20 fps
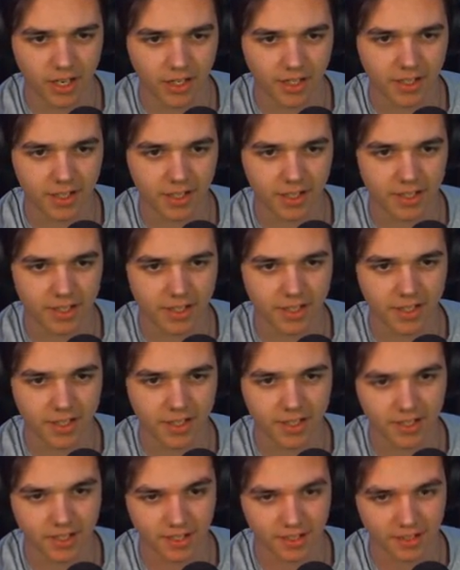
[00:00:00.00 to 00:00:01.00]
like...
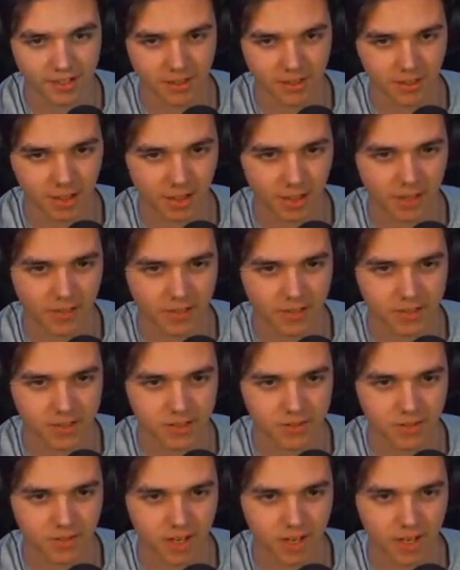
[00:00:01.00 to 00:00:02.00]
Okay, this
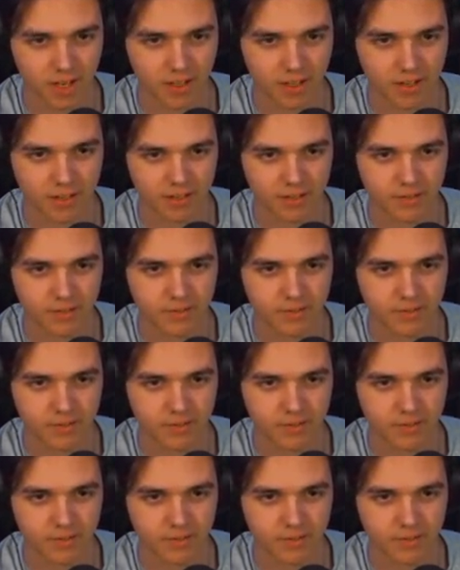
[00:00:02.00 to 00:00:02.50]
is fine.